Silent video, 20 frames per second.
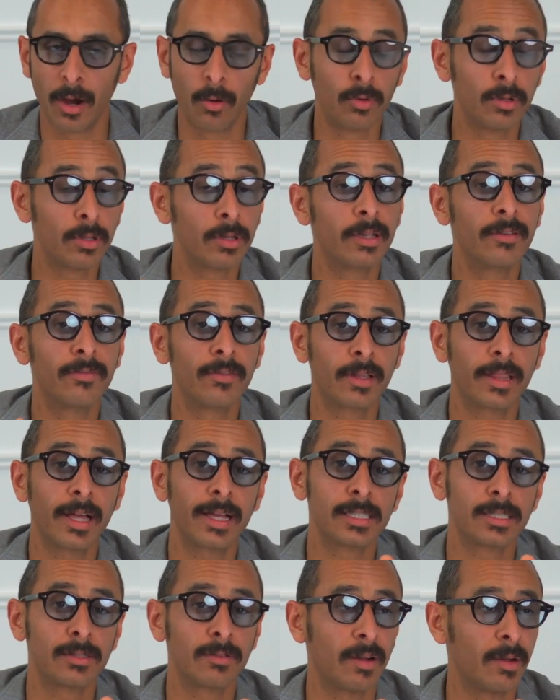I wouldn't even
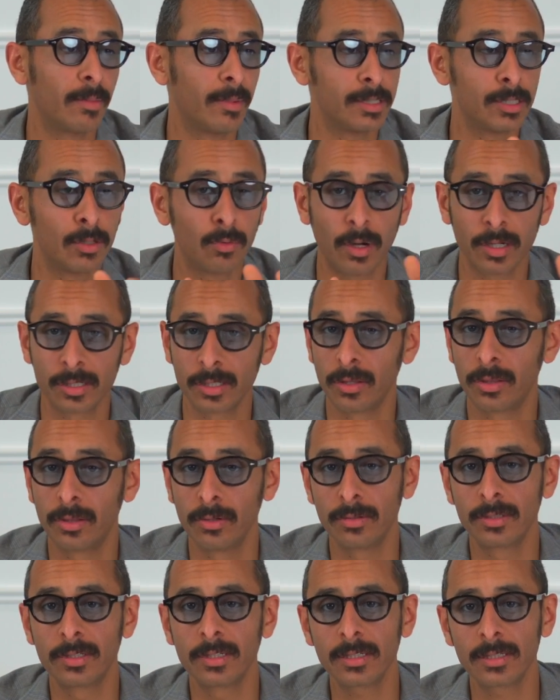classify him as a watch
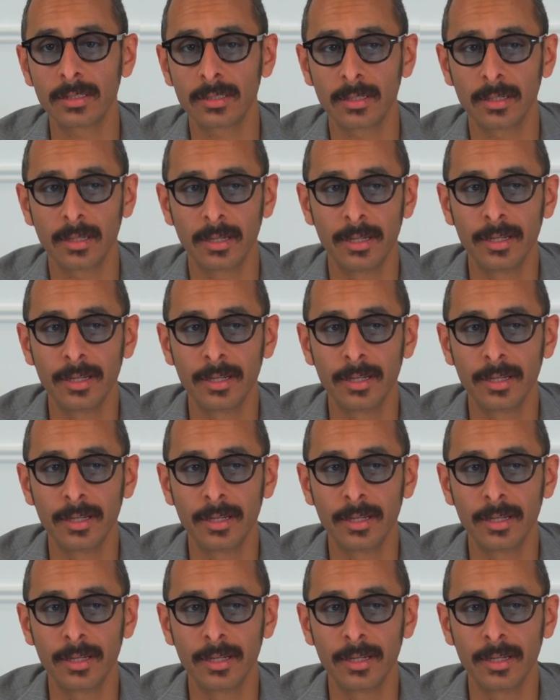enthusiast.